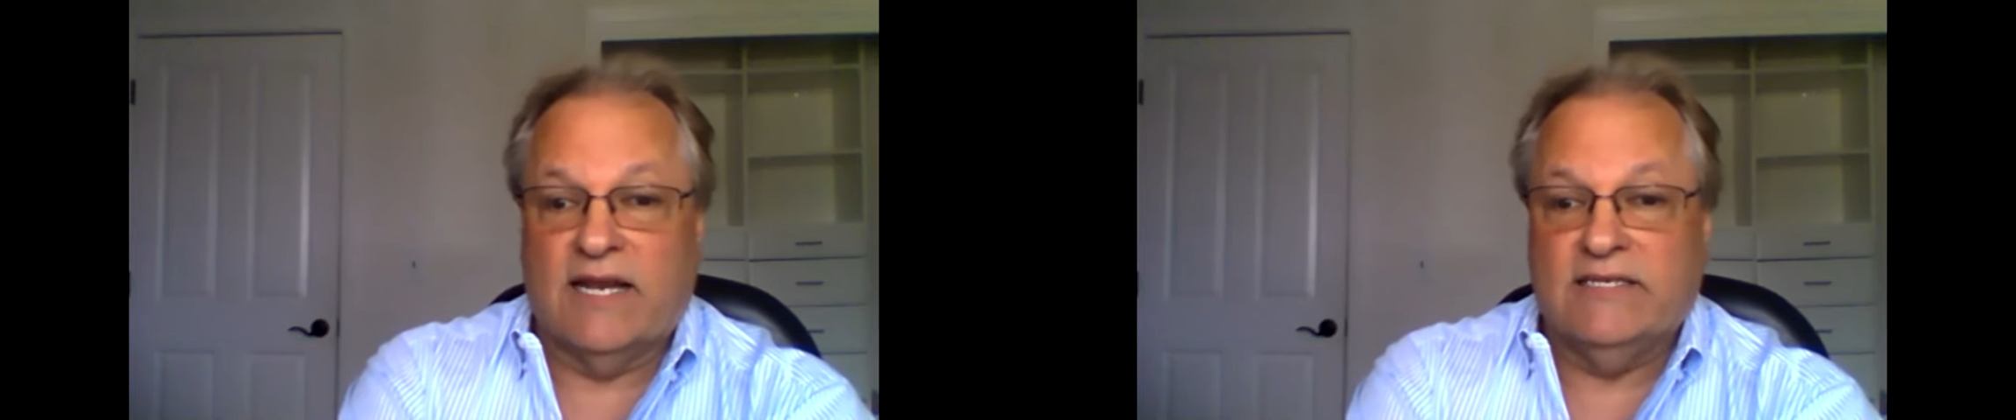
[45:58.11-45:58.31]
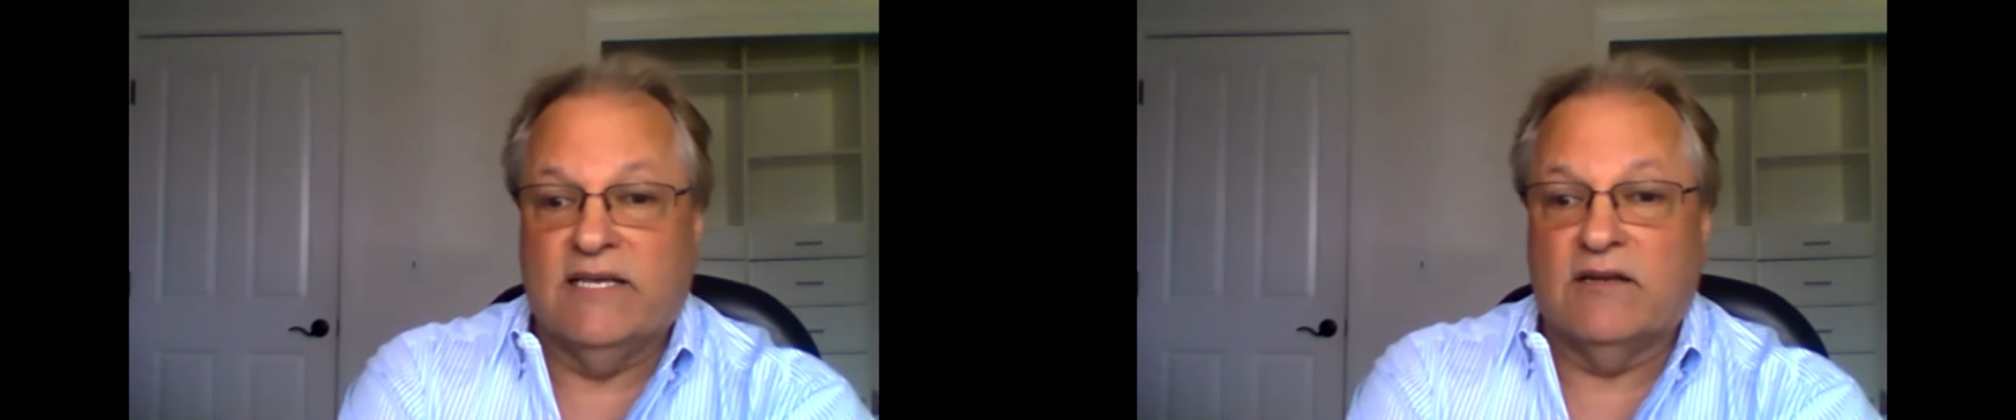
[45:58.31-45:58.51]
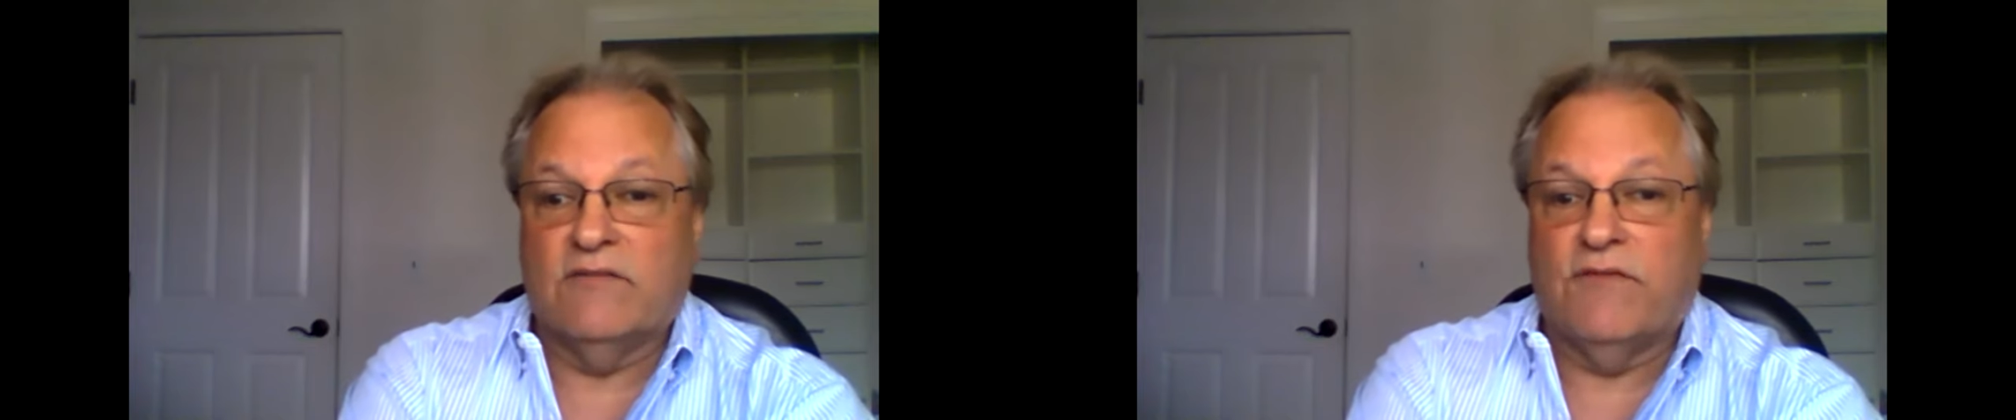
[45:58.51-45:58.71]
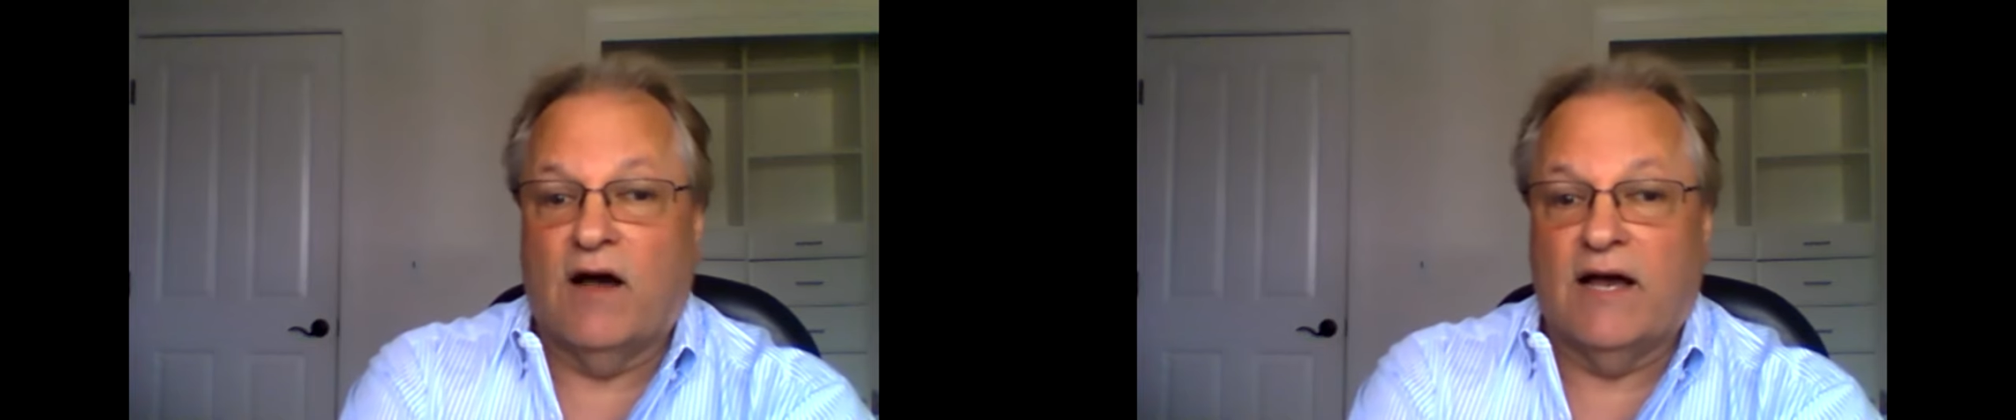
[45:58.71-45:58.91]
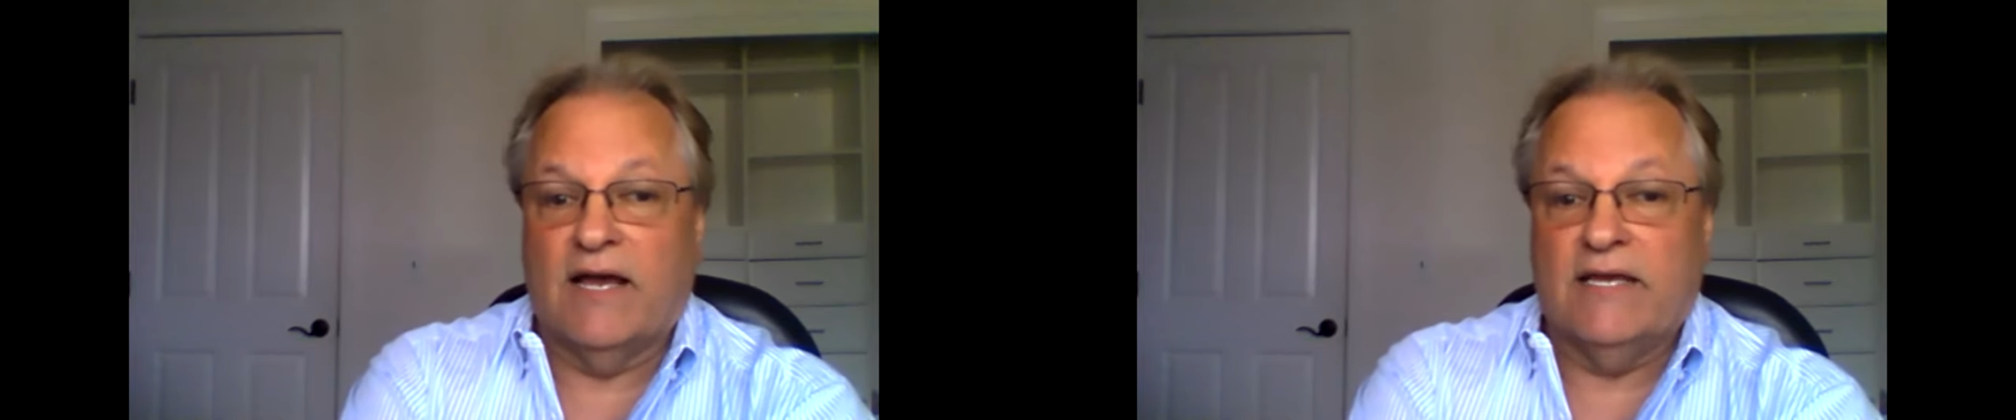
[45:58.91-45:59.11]

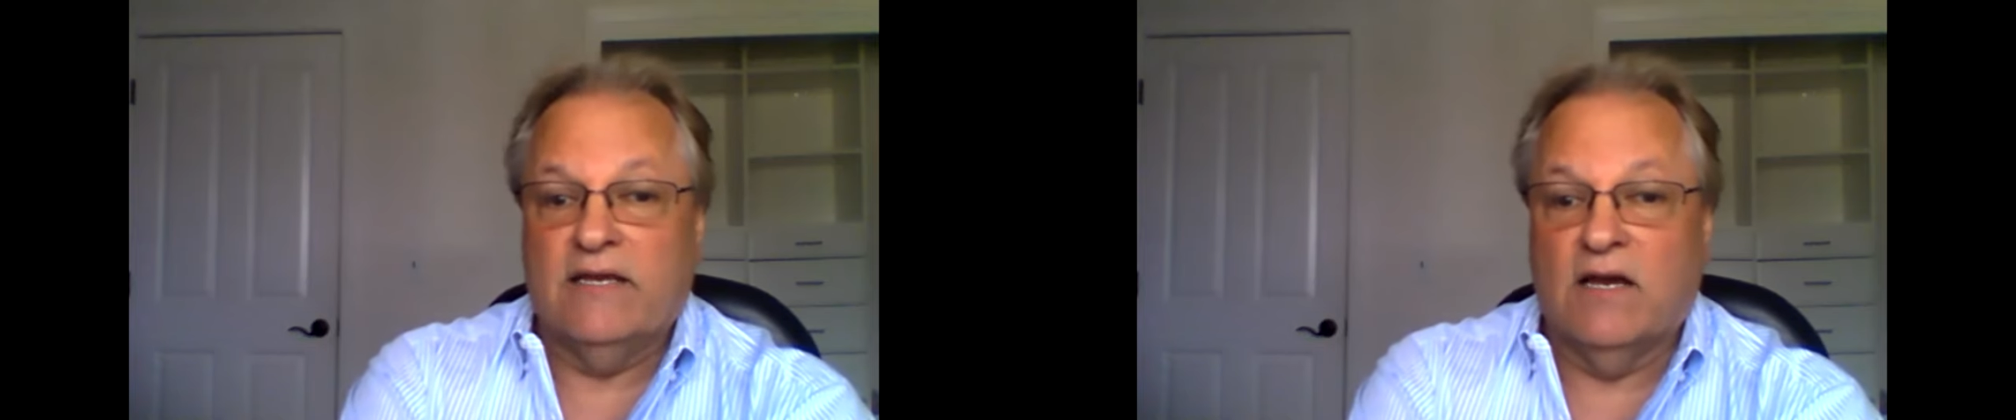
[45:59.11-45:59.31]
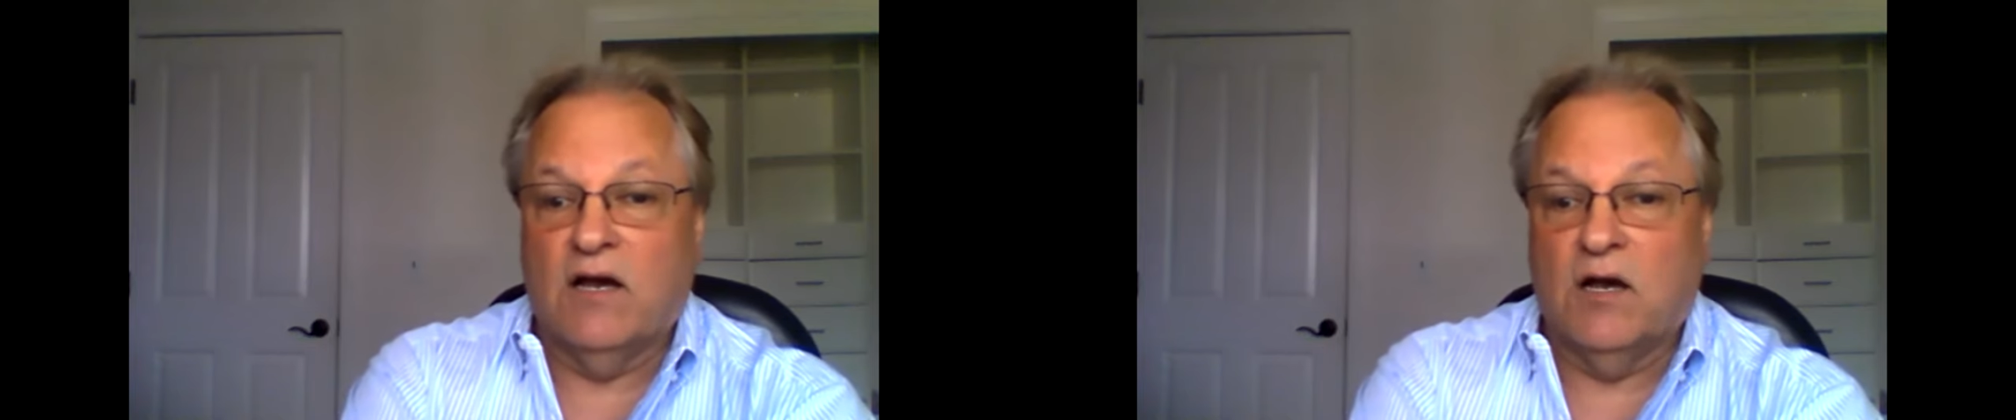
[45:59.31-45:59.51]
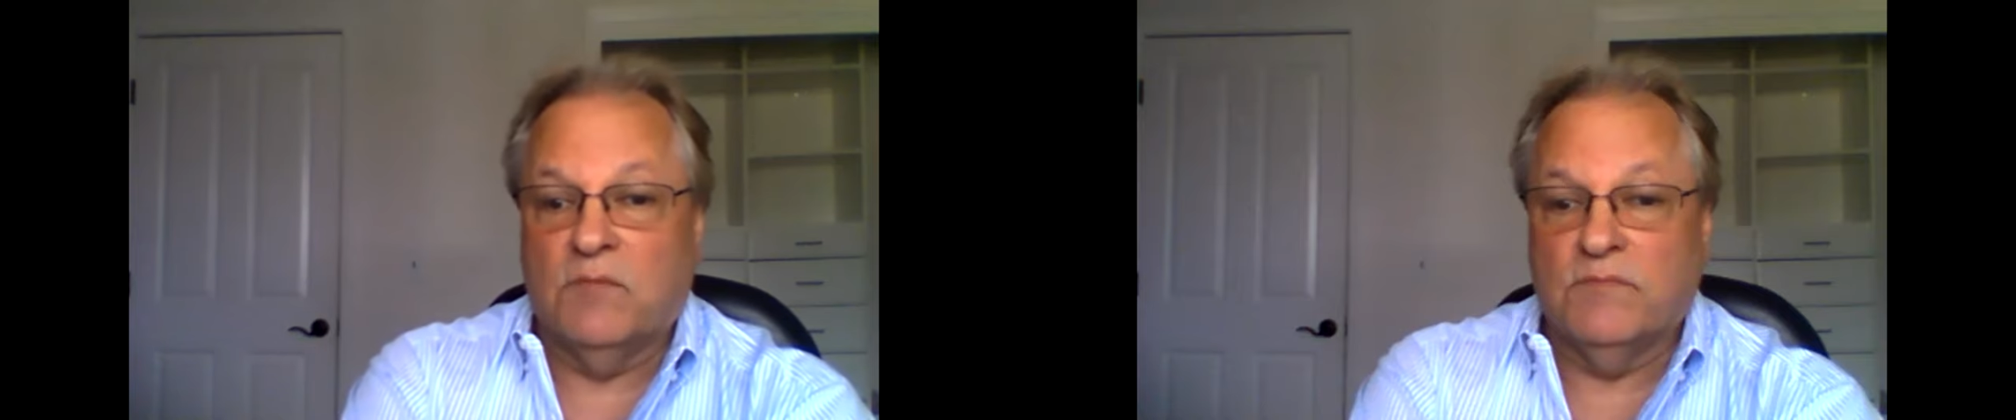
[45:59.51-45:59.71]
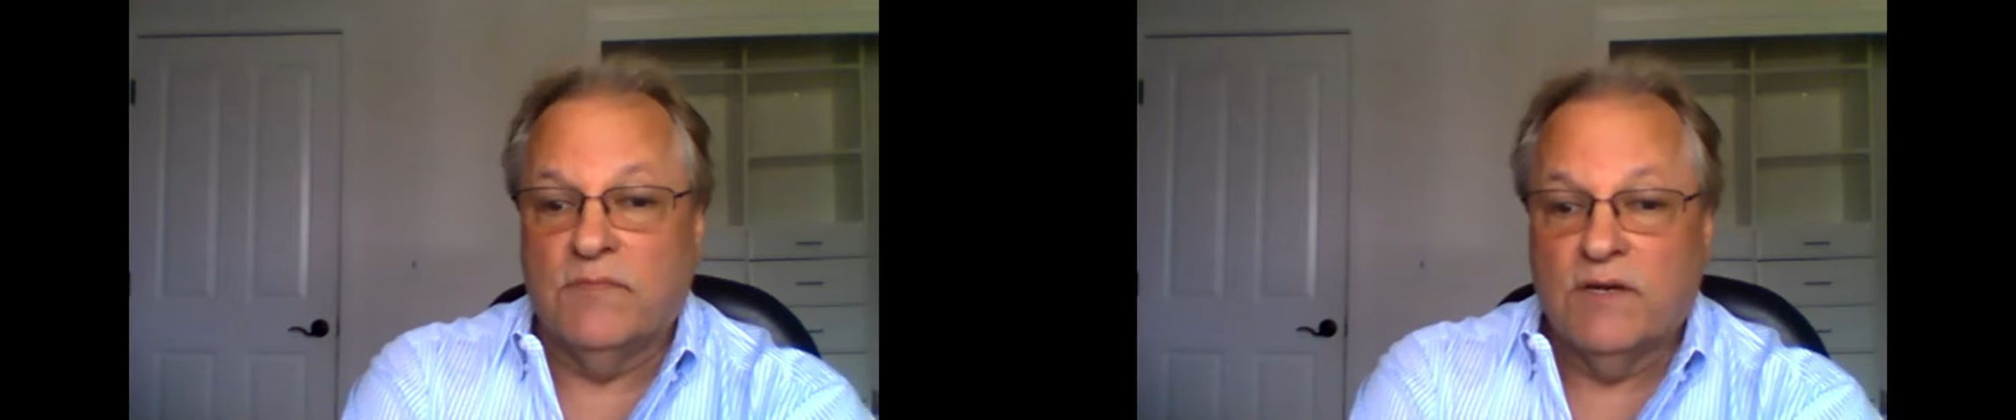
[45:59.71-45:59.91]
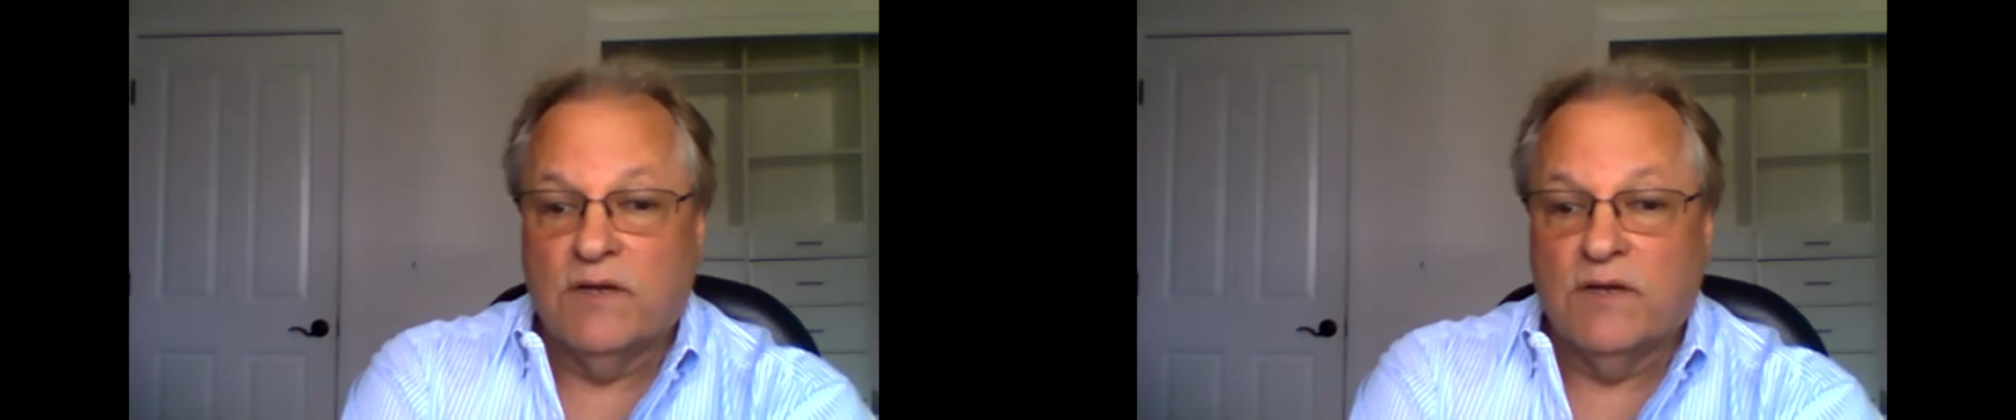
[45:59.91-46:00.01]
identify um,